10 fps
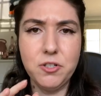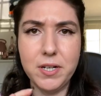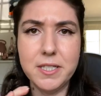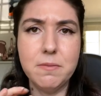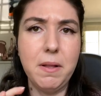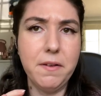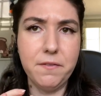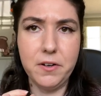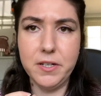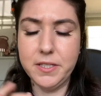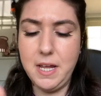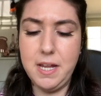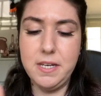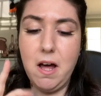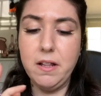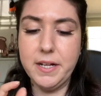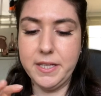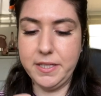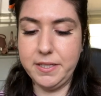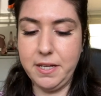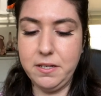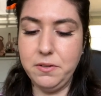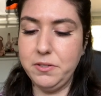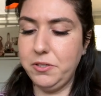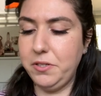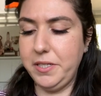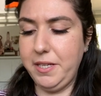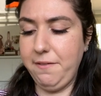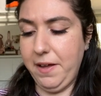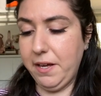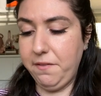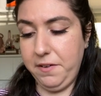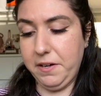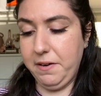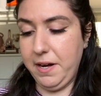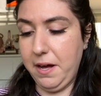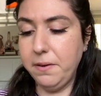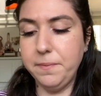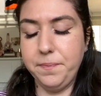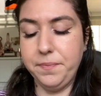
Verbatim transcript: try and smell it first and not look at the scent notes to see if I can figure it out.